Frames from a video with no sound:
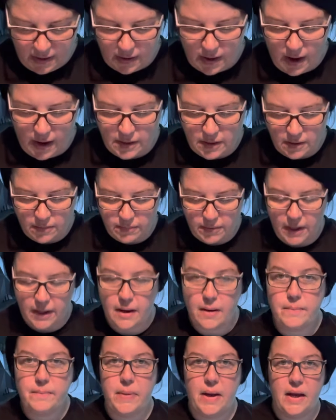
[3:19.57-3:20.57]
kind of like
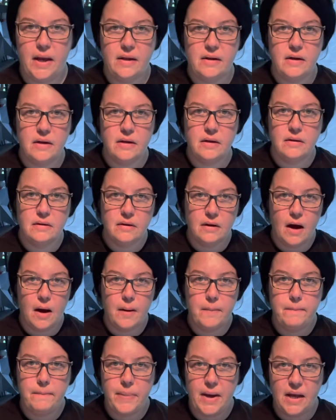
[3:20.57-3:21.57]
a bed
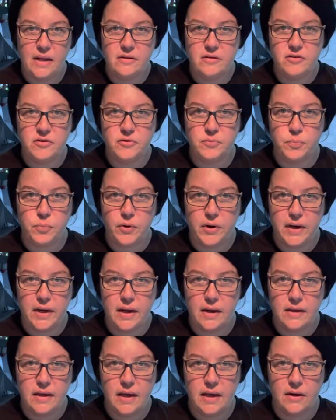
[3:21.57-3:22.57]

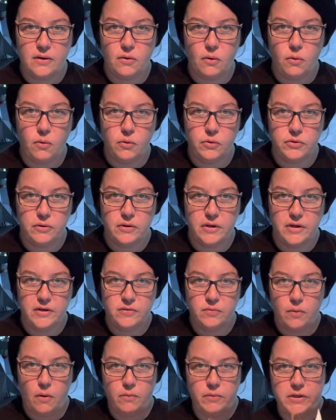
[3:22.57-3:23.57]
spring candle holder is
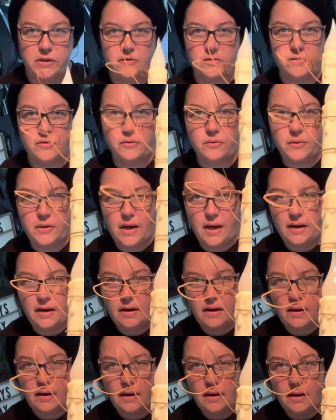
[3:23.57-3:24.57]
what we just
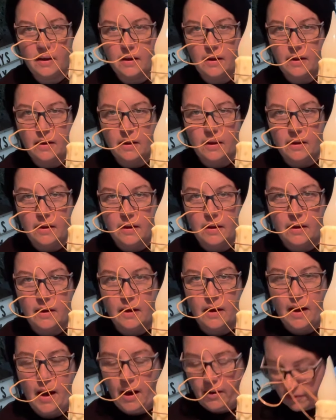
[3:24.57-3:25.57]
created out